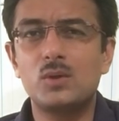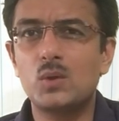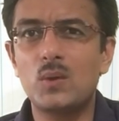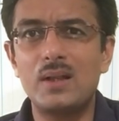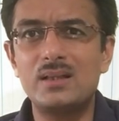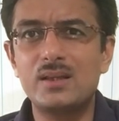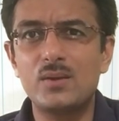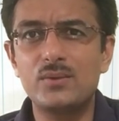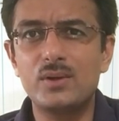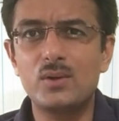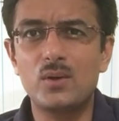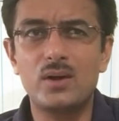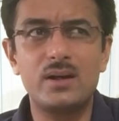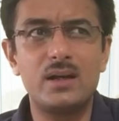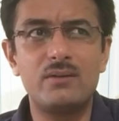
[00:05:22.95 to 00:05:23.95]
12,000
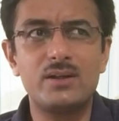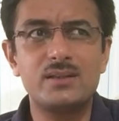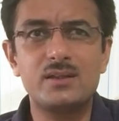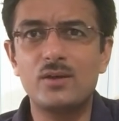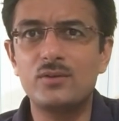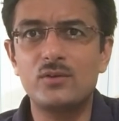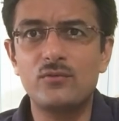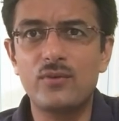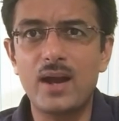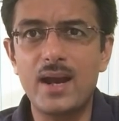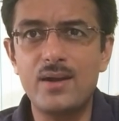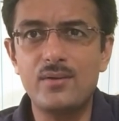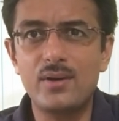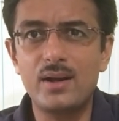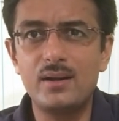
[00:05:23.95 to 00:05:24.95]
or
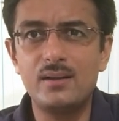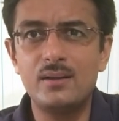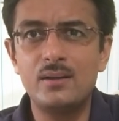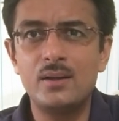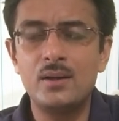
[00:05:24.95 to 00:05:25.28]
11,500,